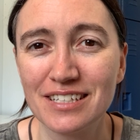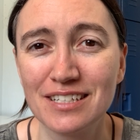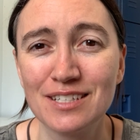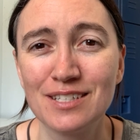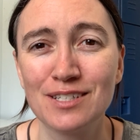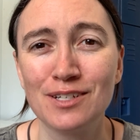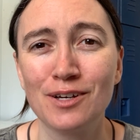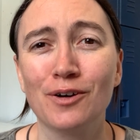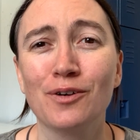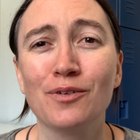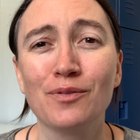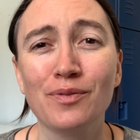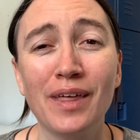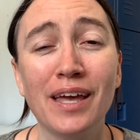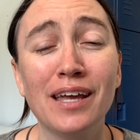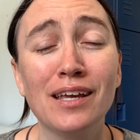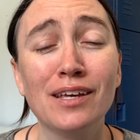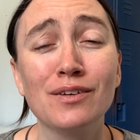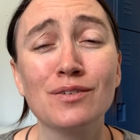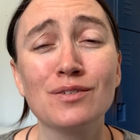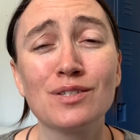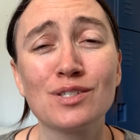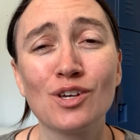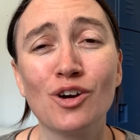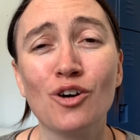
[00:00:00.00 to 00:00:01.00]
So thank
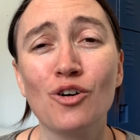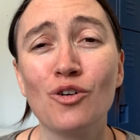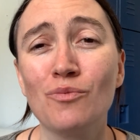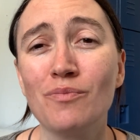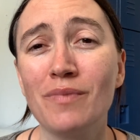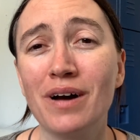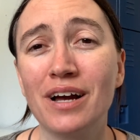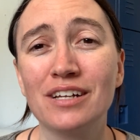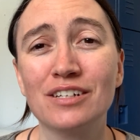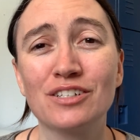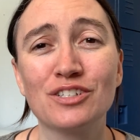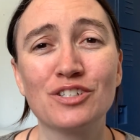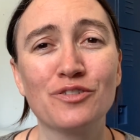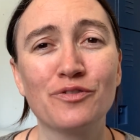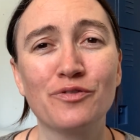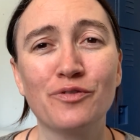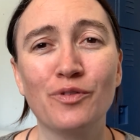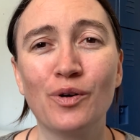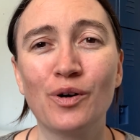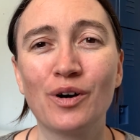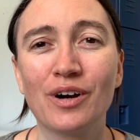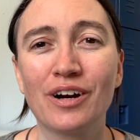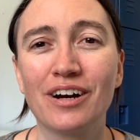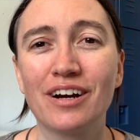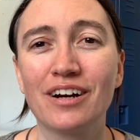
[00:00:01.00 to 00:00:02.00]
you so much
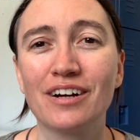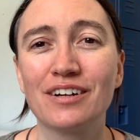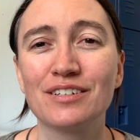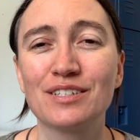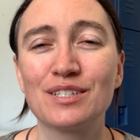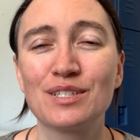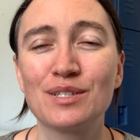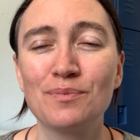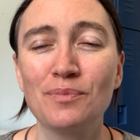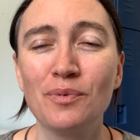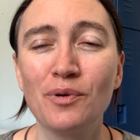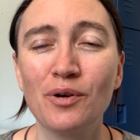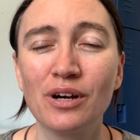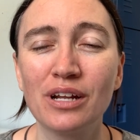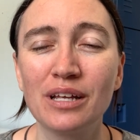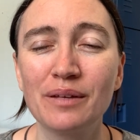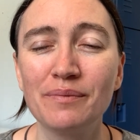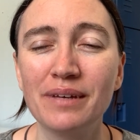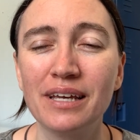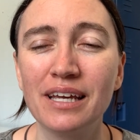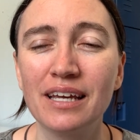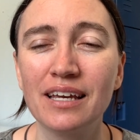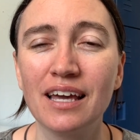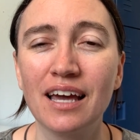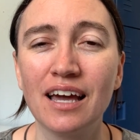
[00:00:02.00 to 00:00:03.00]
for supporting
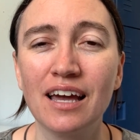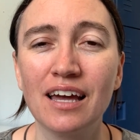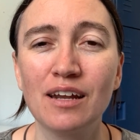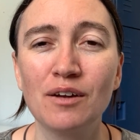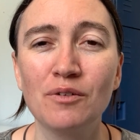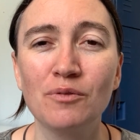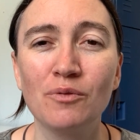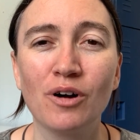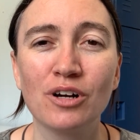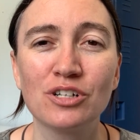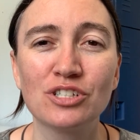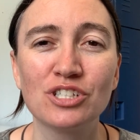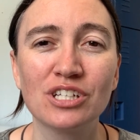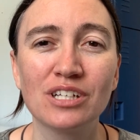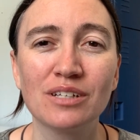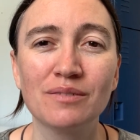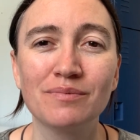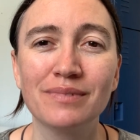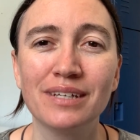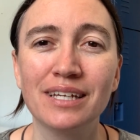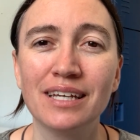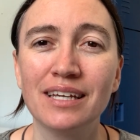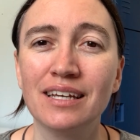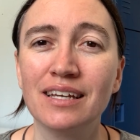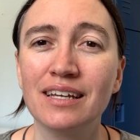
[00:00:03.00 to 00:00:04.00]
me again, watching
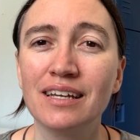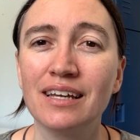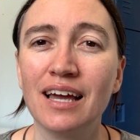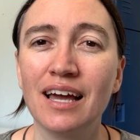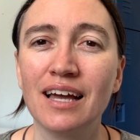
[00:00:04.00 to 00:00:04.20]
me,